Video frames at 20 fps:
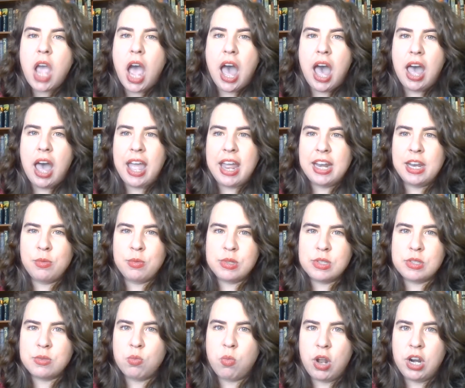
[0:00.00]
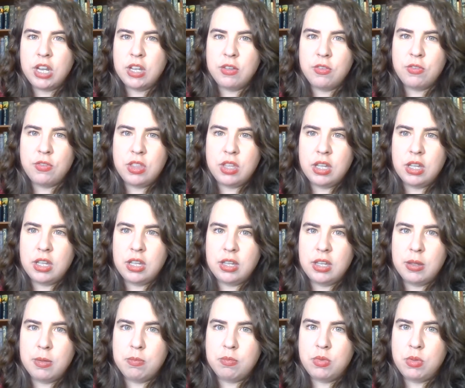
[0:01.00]
And it was one of
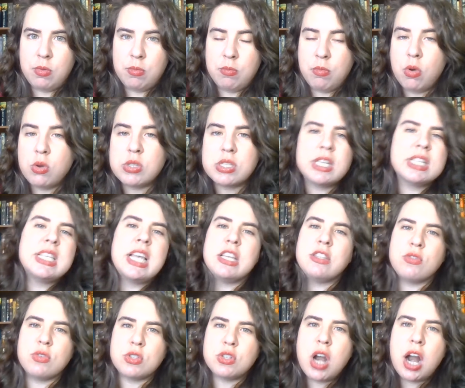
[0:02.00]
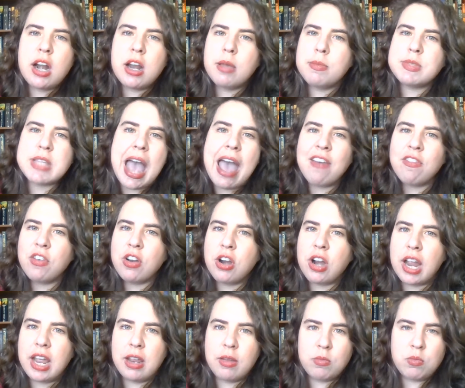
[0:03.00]
the most successful startups
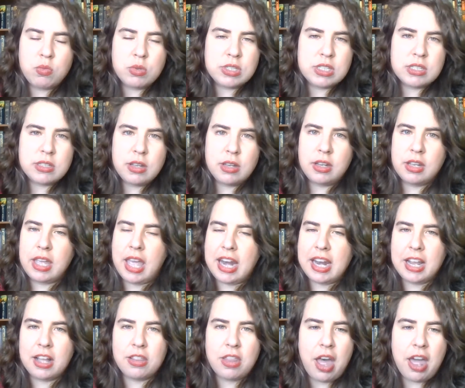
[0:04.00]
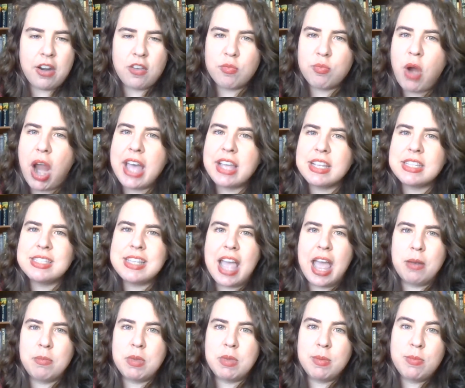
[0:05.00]
ever. It was getting a lot of press,
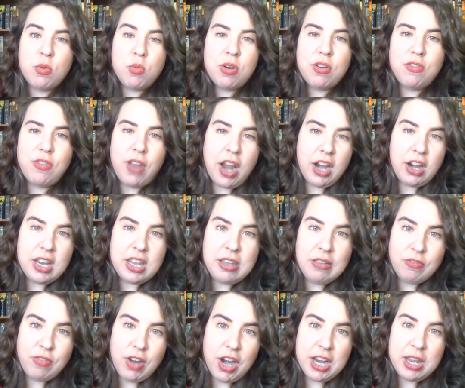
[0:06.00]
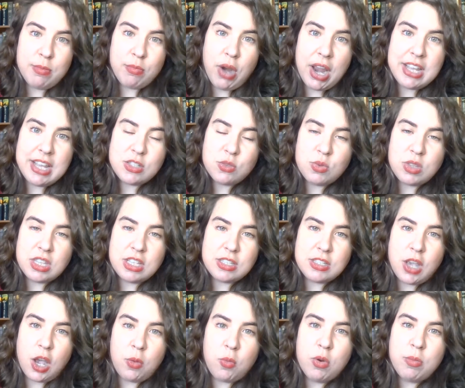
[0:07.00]
and people were very, very impressed with
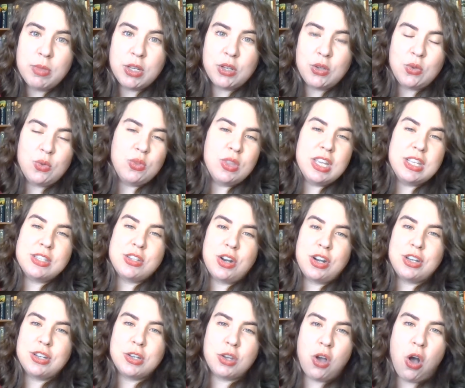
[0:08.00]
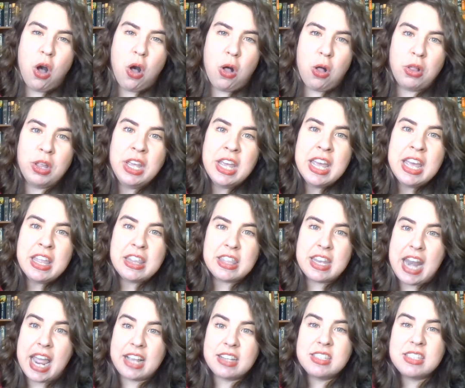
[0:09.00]
this young woman who they started to call
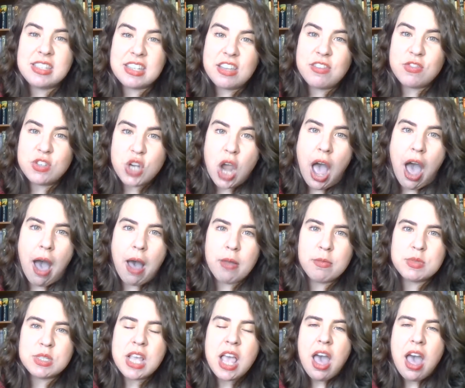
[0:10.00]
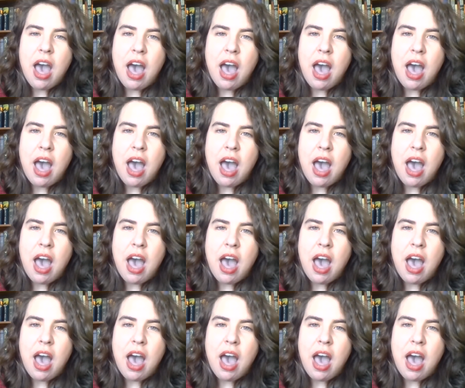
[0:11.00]
the next Steve Jobs.